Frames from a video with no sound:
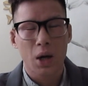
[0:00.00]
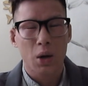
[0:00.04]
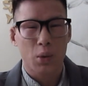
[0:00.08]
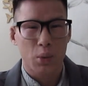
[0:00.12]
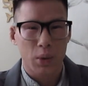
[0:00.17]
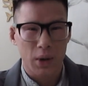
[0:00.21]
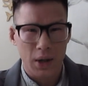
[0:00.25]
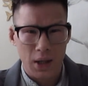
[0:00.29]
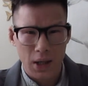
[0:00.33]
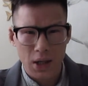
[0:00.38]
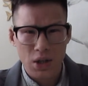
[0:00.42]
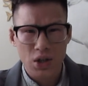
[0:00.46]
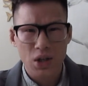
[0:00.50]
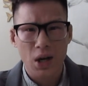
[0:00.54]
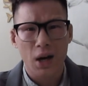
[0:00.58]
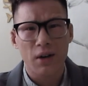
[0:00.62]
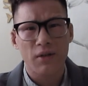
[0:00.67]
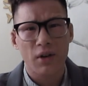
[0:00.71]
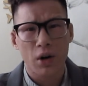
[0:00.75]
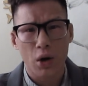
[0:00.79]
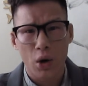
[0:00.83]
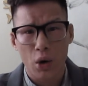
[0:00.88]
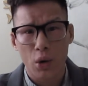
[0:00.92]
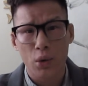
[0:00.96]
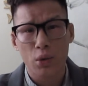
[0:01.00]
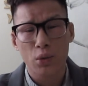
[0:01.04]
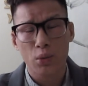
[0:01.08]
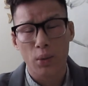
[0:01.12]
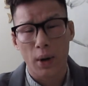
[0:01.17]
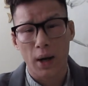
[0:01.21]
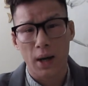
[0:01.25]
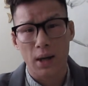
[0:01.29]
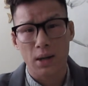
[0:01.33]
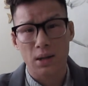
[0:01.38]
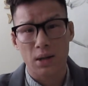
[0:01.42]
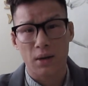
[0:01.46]
we each have our own
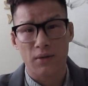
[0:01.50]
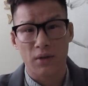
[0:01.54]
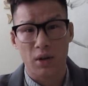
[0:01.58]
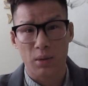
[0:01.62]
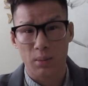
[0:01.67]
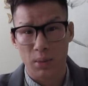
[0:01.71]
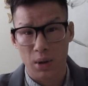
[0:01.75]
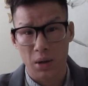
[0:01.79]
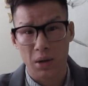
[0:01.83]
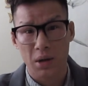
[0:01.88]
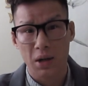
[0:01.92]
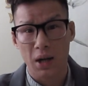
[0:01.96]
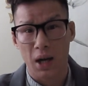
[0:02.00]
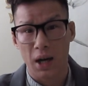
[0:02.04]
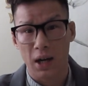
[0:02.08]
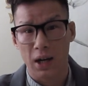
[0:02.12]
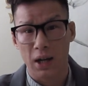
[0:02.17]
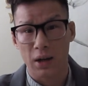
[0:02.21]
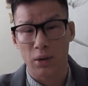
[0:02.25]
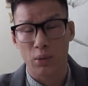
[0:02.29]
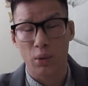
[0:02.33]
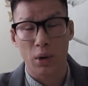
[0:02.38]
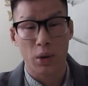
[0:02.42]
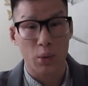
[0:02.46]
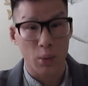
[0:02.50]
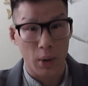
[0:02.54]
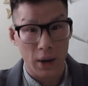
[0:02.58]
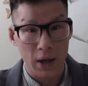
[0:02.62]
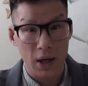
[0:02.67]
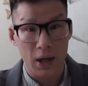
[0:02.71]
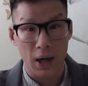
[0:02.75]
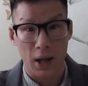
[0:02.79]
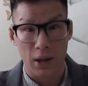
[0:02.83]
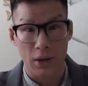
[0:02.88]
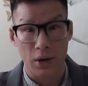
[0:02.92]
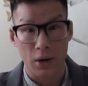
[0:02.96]
ways of communicating with one
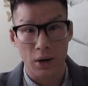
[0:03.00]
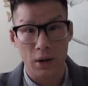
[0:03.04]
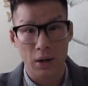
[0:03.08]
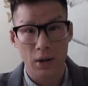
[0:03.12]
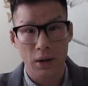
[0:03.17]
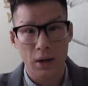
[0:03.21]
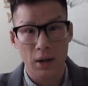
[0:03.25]
another